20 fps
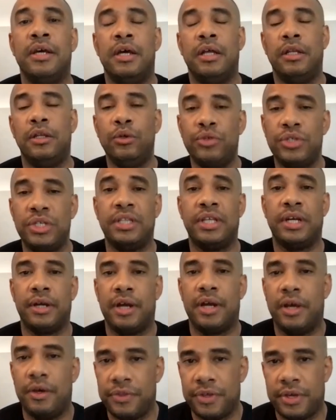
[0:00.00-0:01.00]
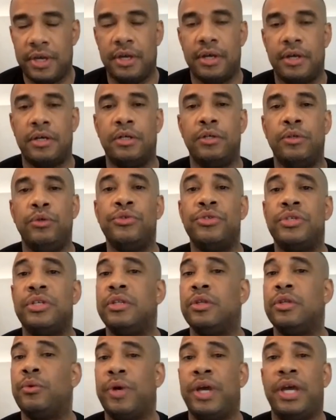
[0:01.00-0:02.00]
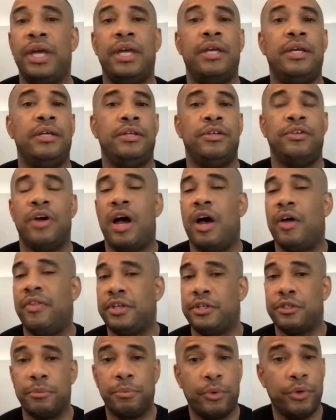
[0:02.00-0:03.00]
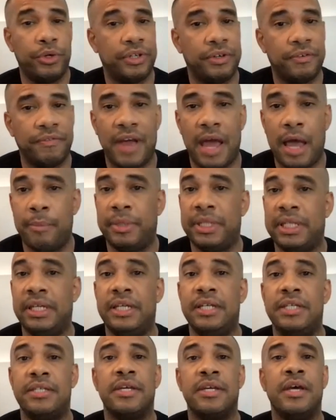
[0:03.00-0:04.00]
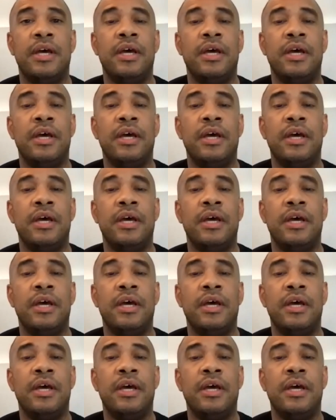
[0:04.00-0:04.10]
losing their health care, losing the way, how they support their families.